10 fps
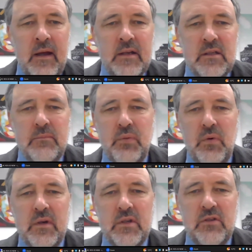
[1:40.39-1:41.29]
It's
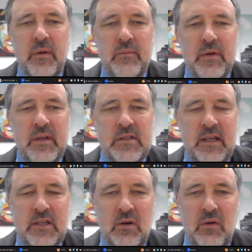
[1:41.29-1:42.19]
important to remember that
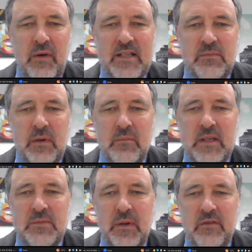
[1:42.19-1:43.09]
sexual harassment
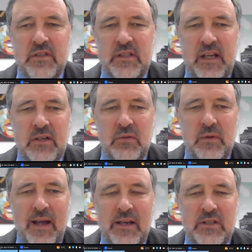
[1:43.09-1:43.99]
must be of a sexual
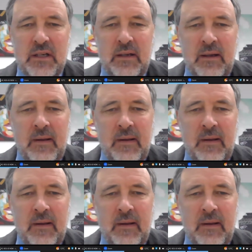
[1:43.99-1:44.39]
nature.